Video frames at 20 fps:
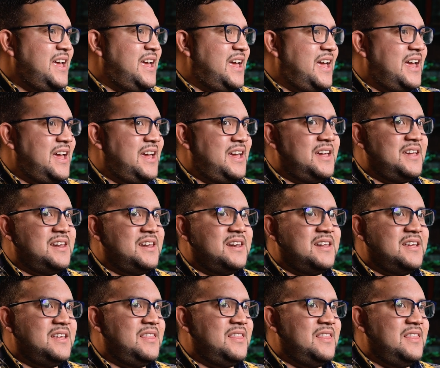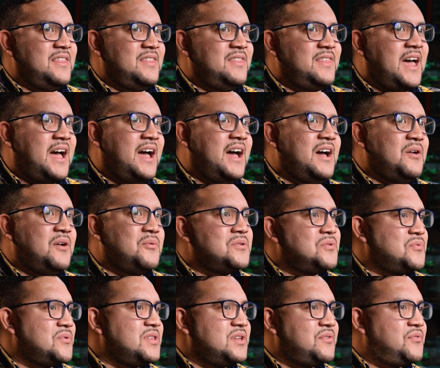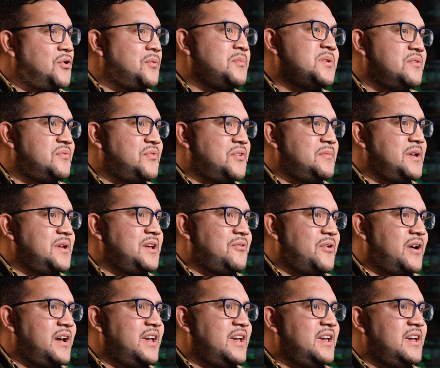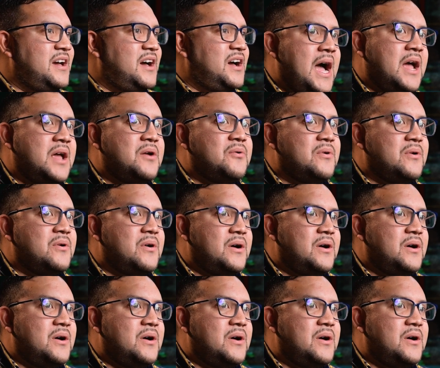And that was really formative for me, right?